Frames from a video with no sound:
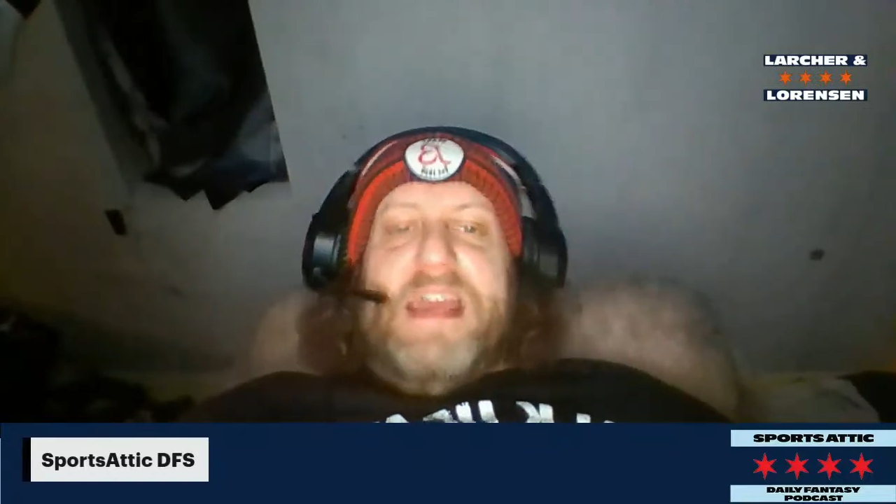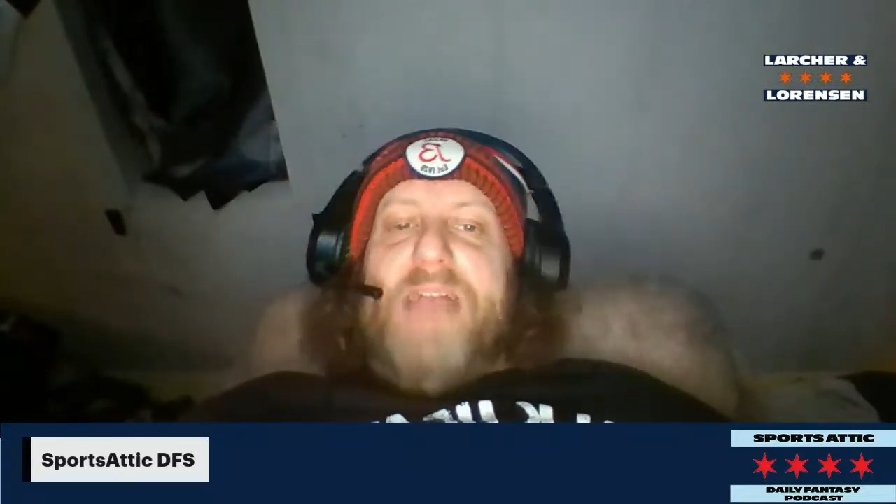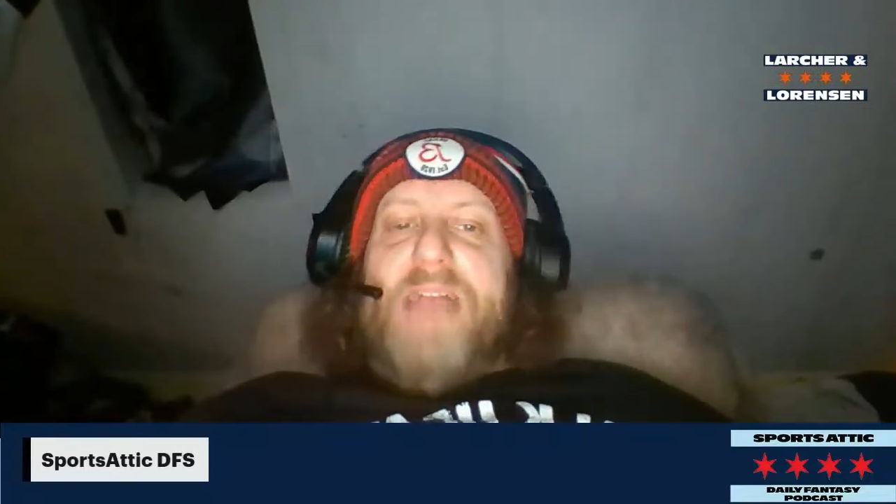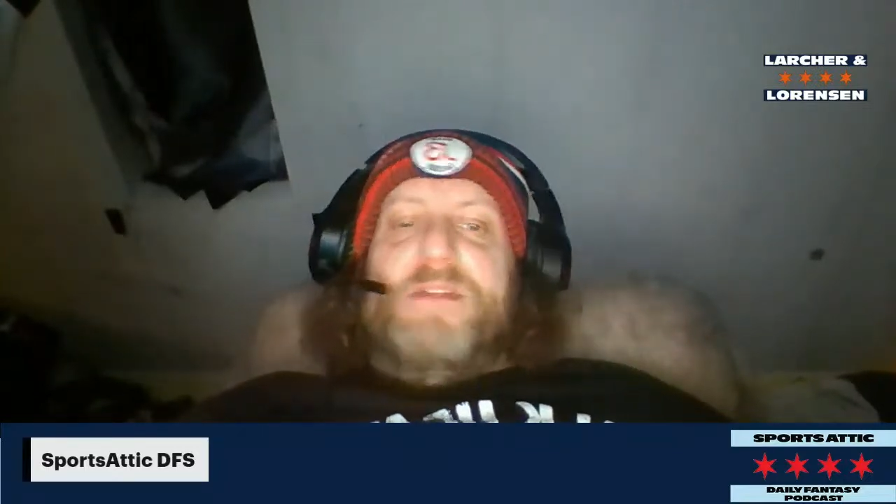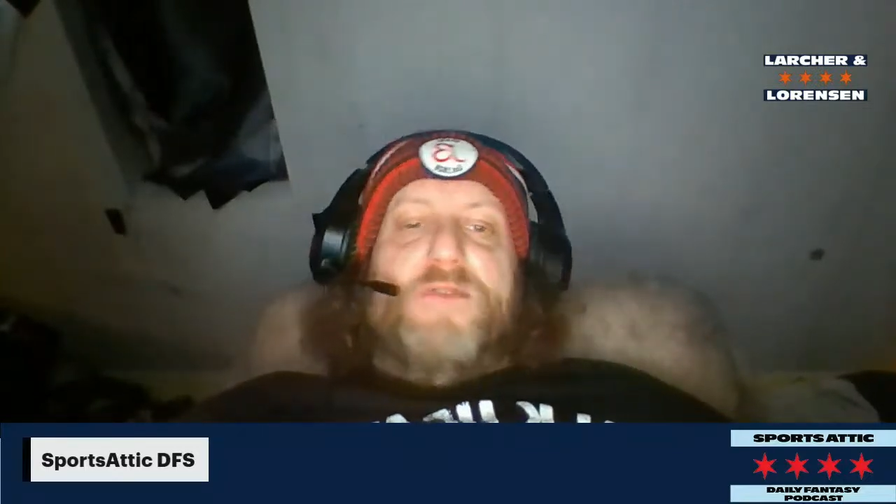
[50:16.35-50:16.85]
they
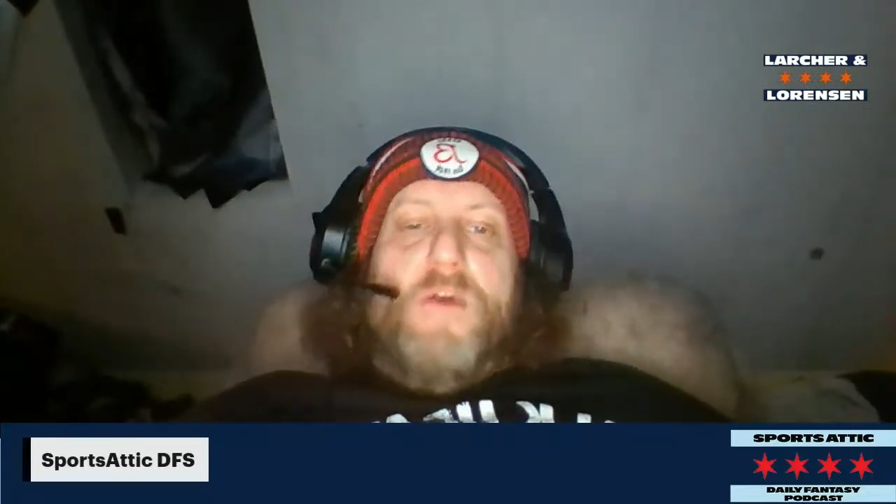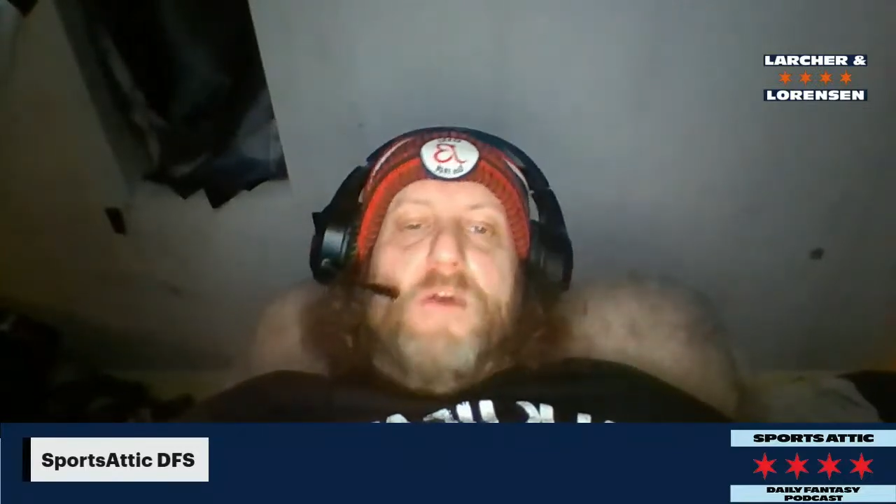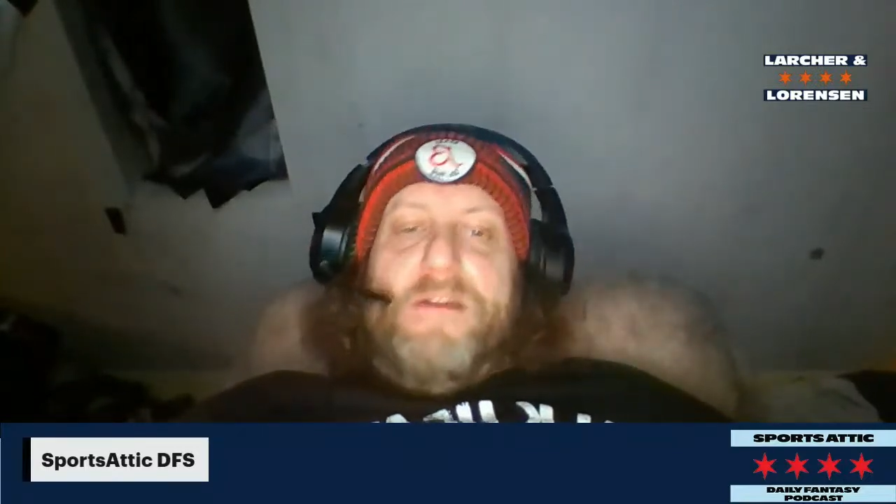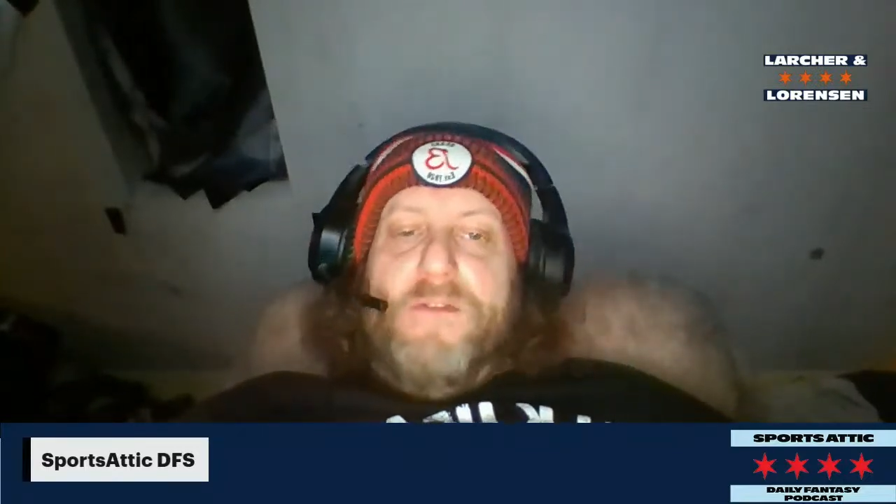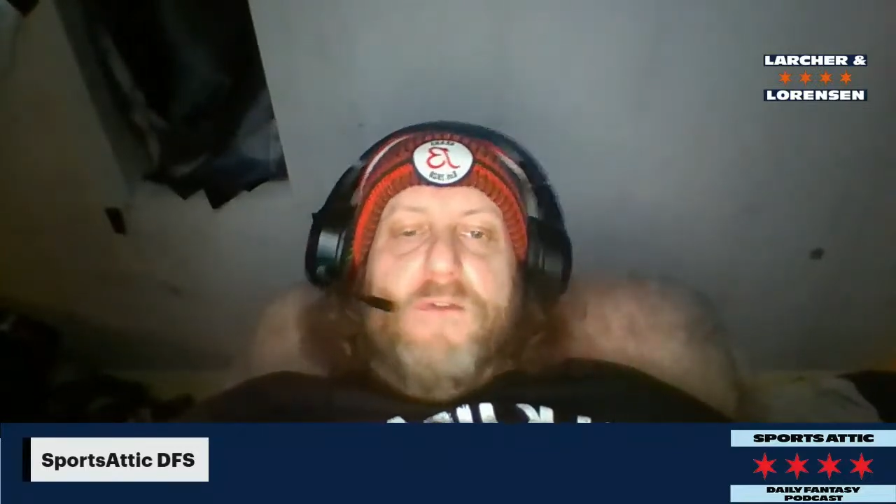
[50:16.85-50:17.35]
got to be
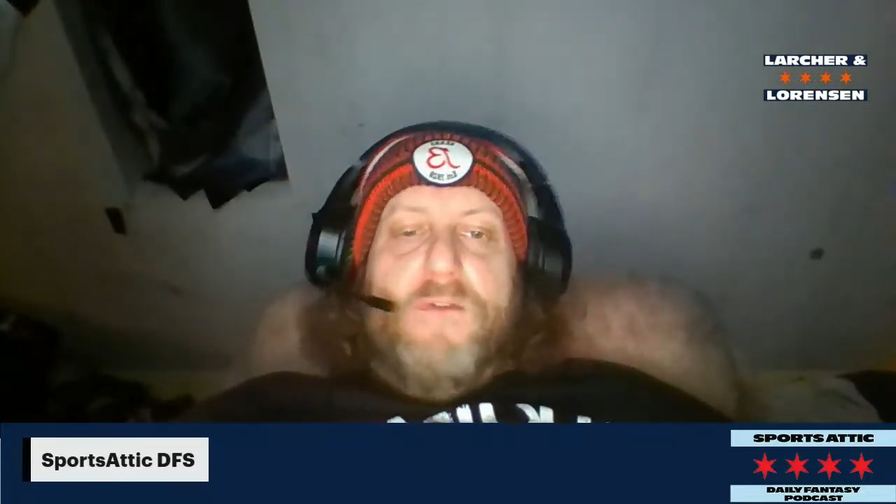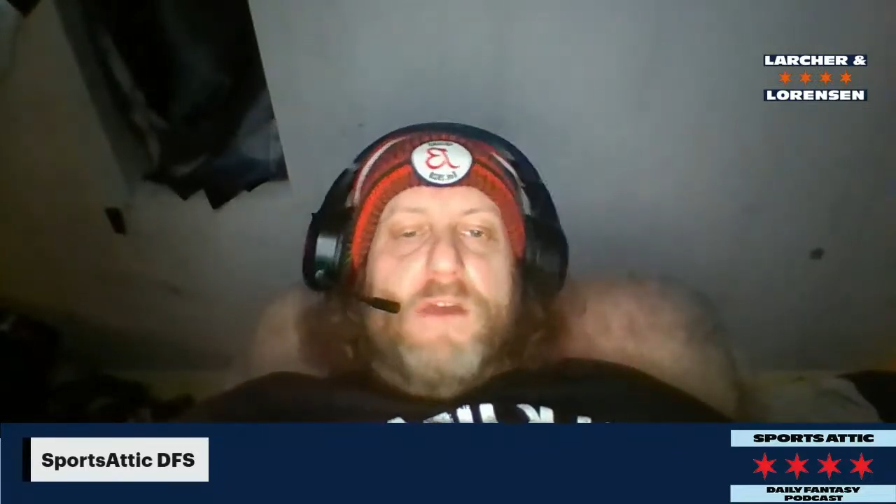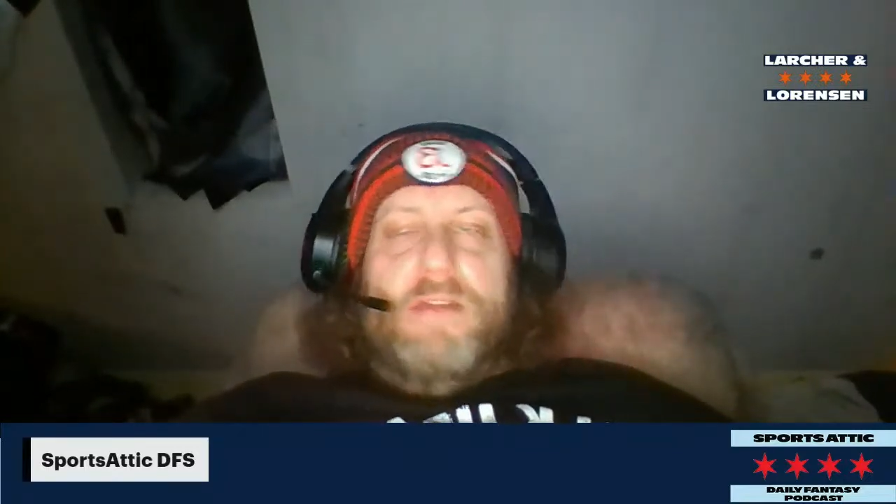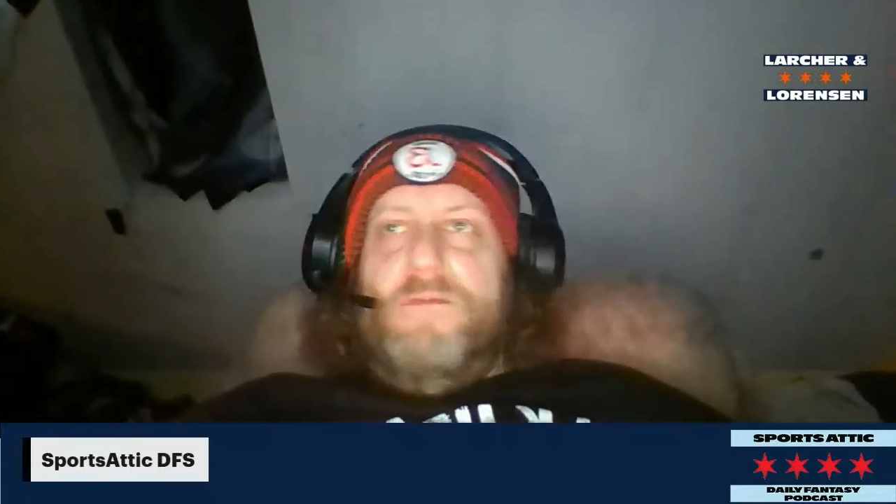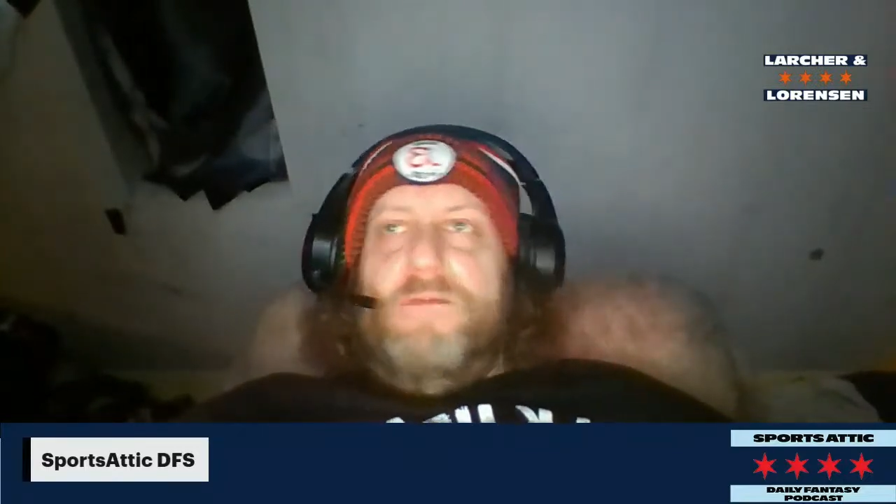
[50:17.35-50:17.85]
throwing for
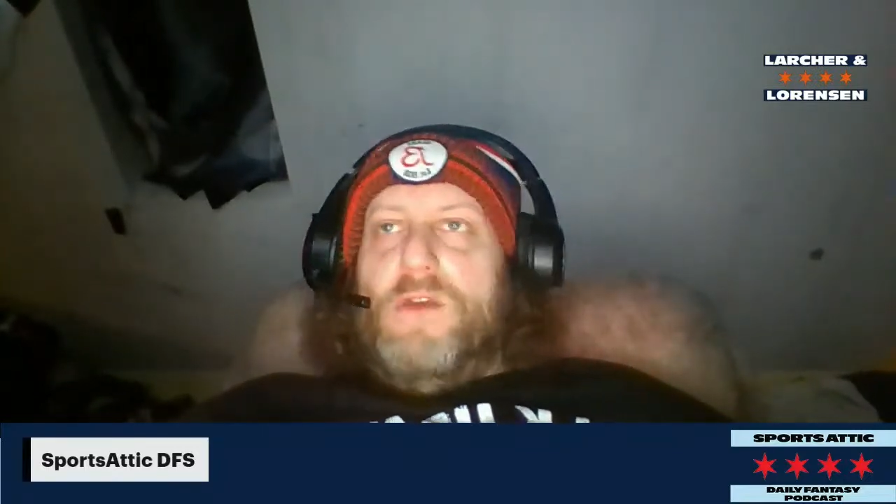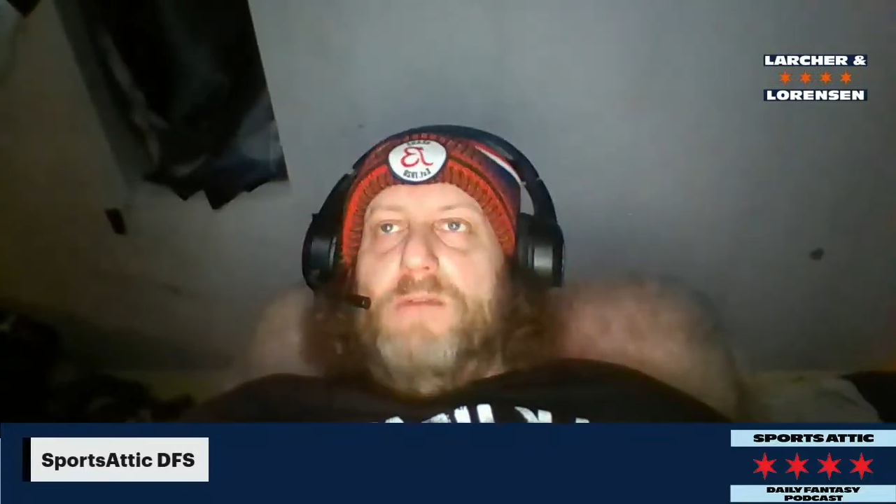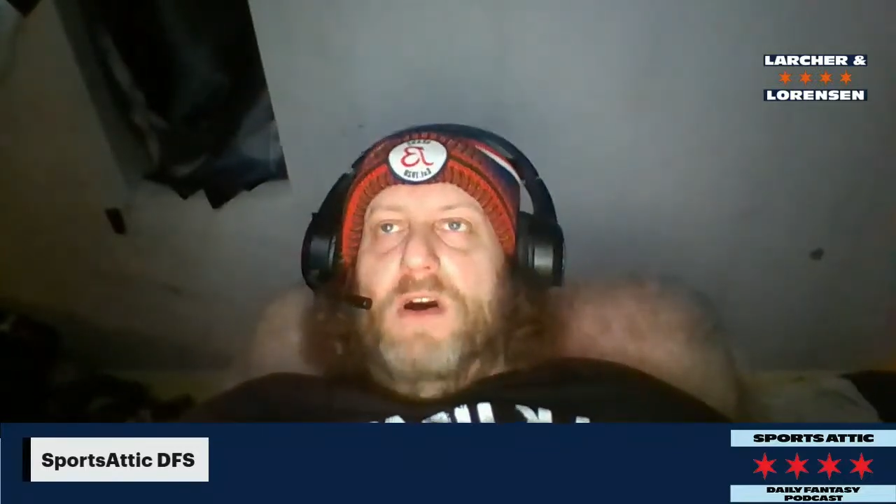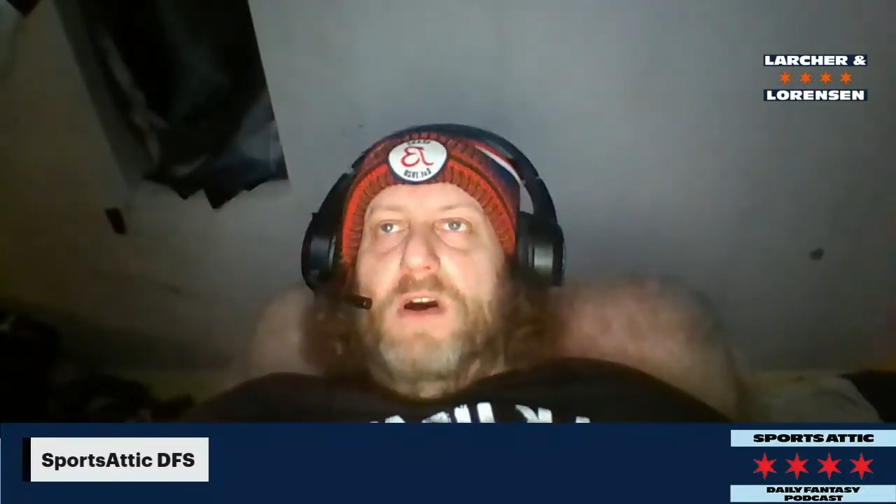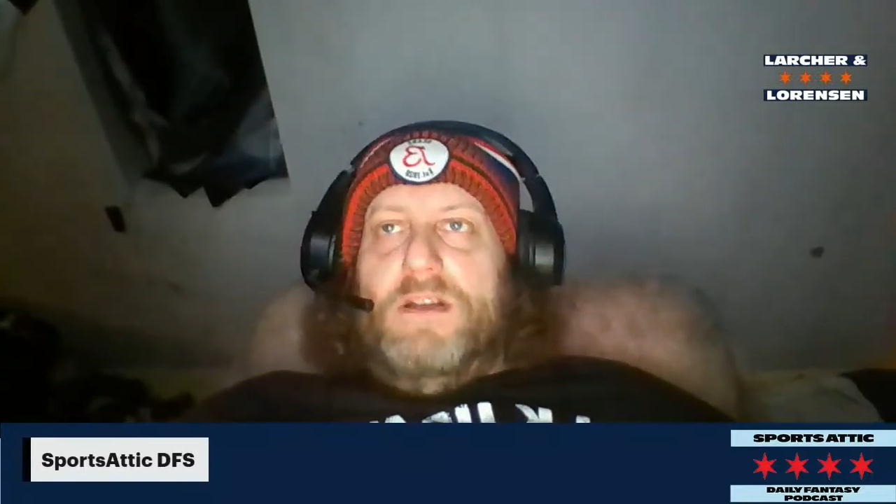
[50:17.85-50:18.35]
40
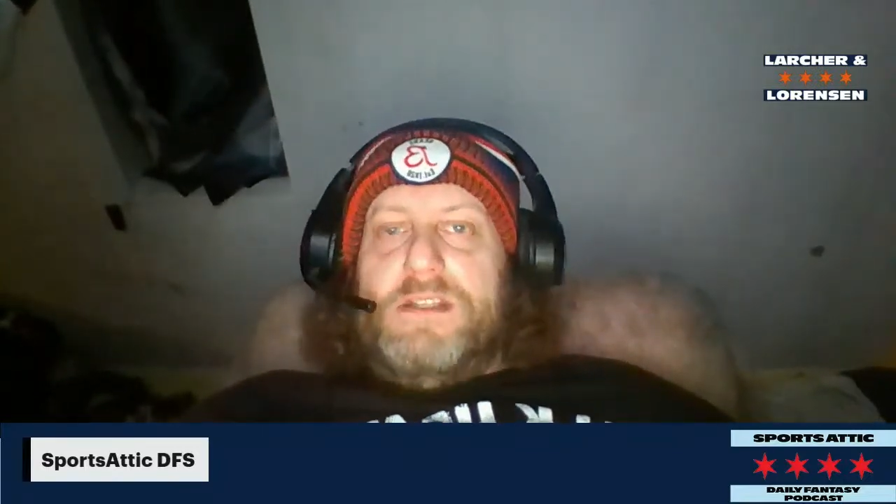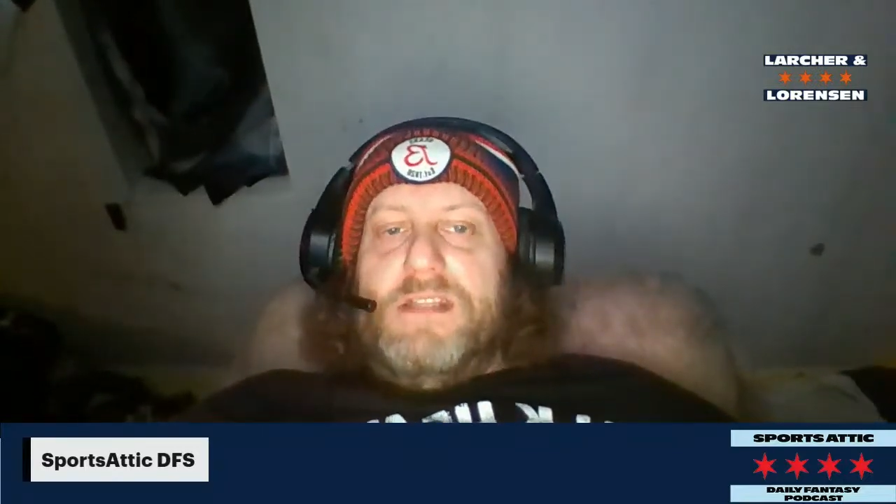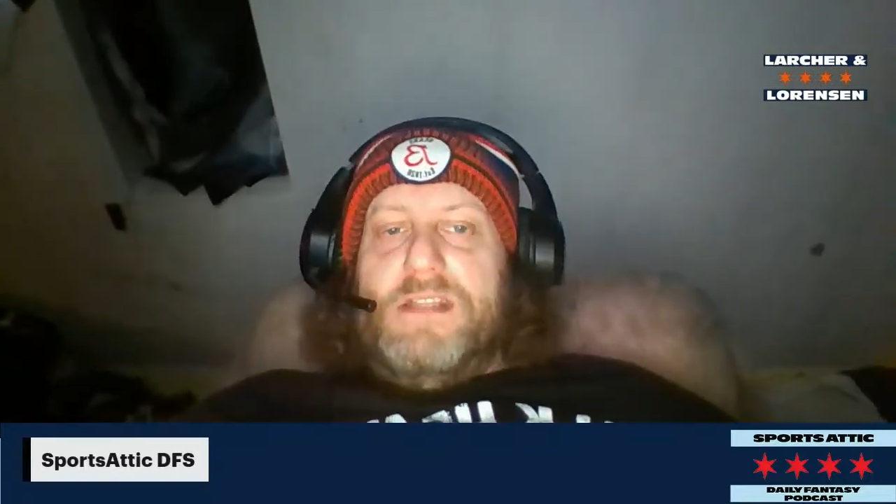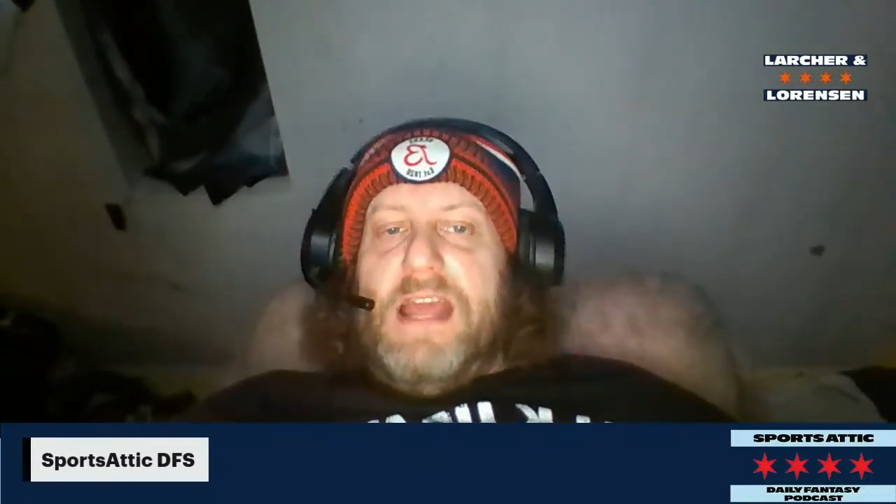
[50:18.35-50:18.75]
balls.